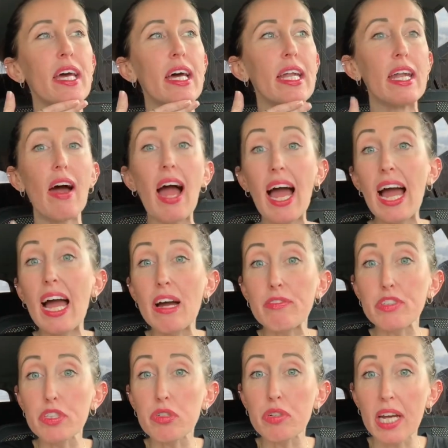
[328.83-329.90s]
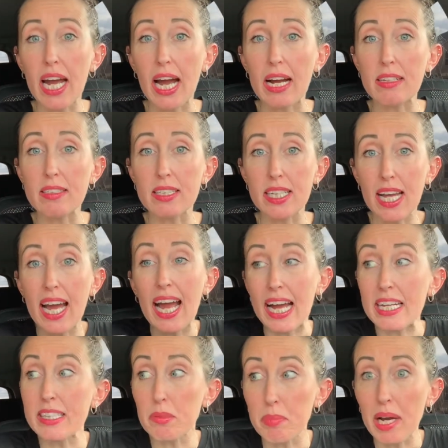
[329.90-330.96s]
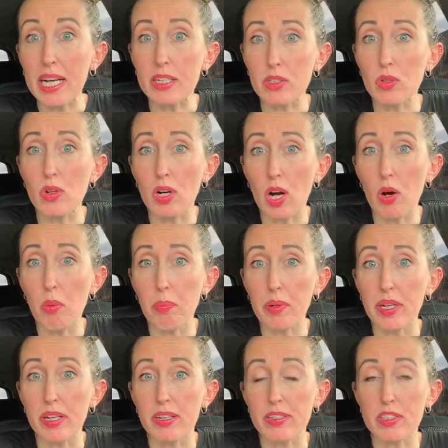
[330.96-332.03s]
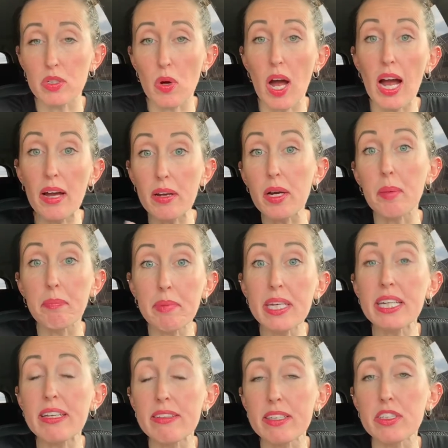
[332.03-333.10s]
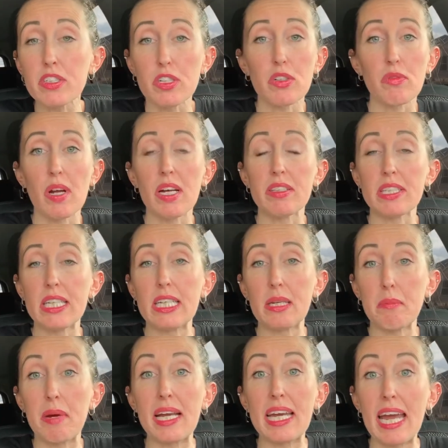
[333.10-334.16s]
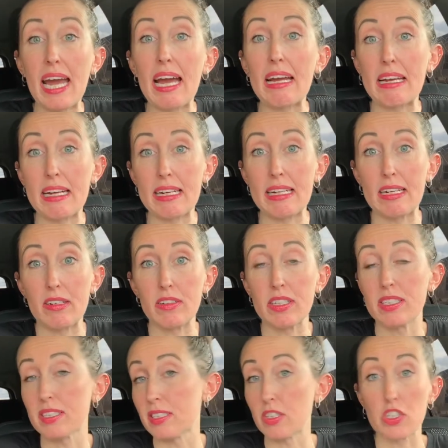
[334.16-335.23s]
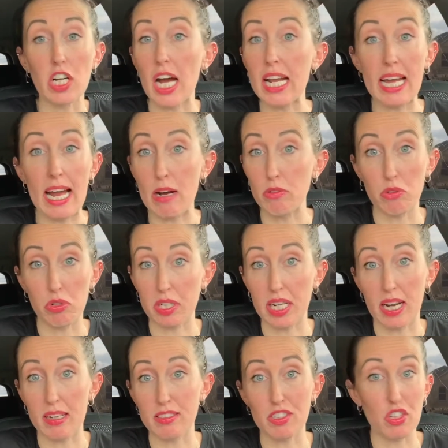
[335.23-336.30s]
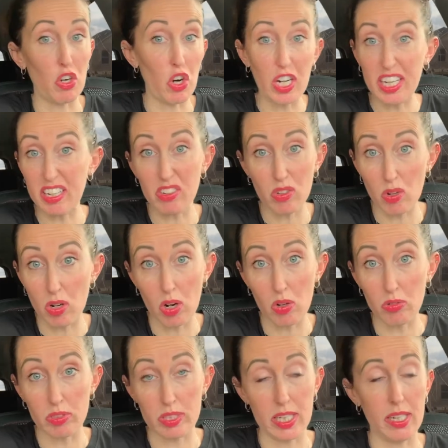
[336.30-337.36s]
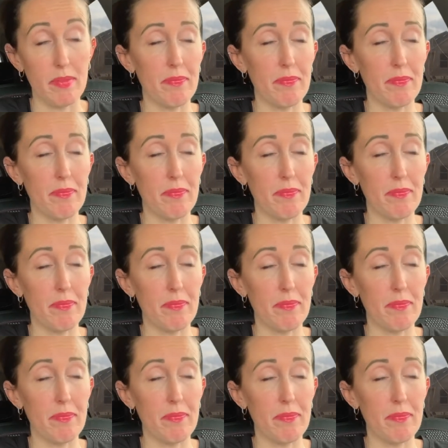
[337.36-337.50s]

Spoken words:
Now, I have 2 cats, and I had the back door open. So I immediately turned around thinking my cat got out, because they're not outdoor cats. They're indoor only.